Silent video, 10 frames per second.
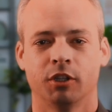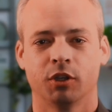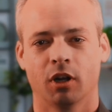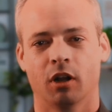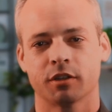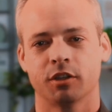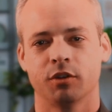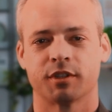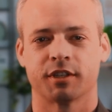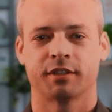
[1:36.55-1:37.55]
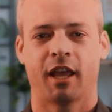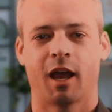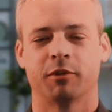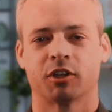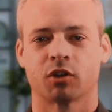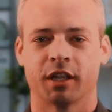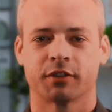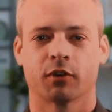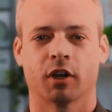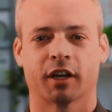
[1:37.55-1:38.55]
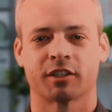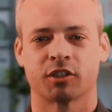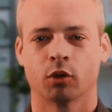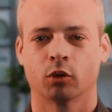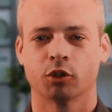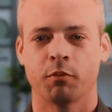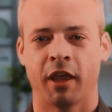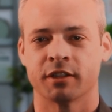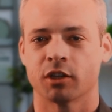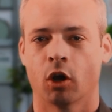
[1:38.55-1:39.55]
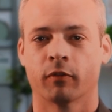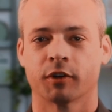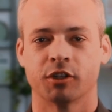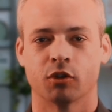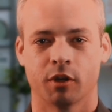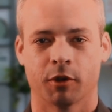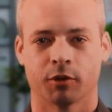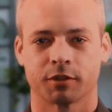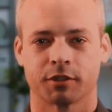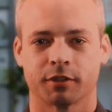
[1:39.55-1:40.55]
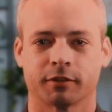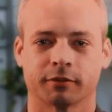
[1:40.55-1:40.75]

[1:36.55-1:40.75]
You can also use this tab to transfer external domains over to DreamHost.